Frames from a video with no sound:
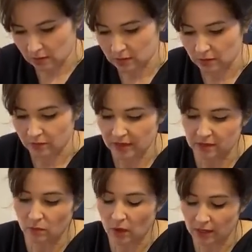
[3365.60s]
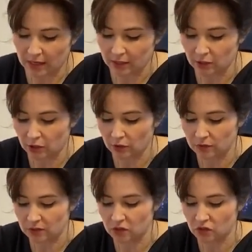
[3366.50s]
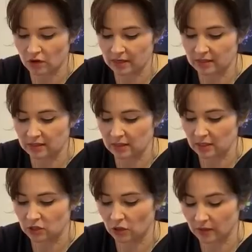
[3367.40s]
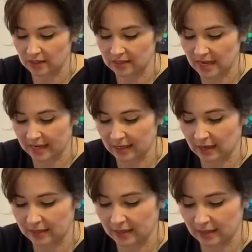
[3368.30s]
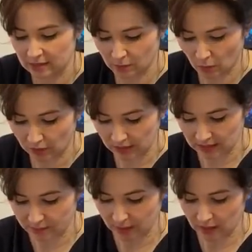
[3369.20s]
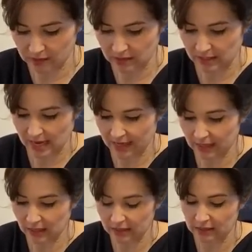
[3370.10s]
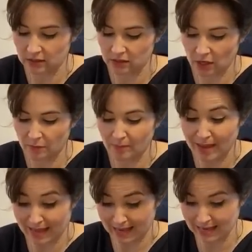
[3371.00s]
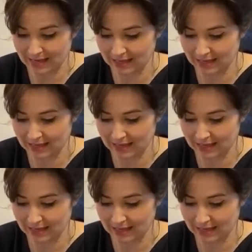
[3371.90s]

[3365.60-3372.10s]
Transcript: So the reason why I can use a straight stitch on this neckline at this point is because the neckline is so big,